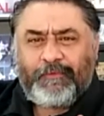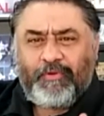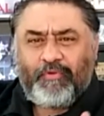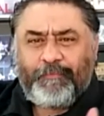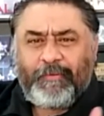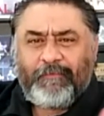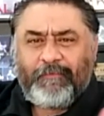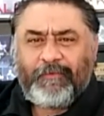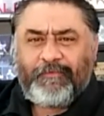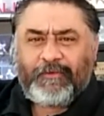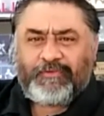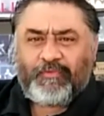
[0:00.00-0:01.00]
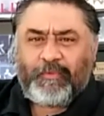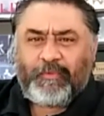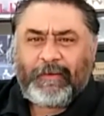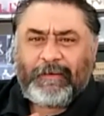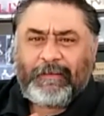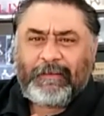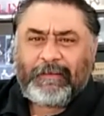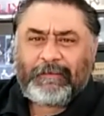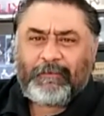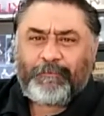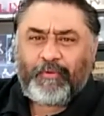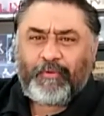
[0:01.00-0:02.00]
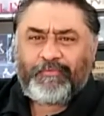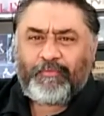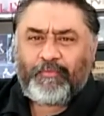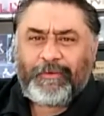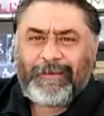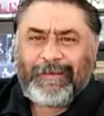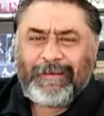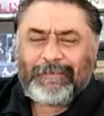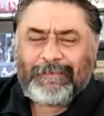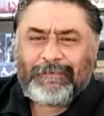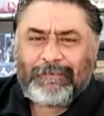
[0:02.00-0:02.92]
you pivot in such a way that the person would hit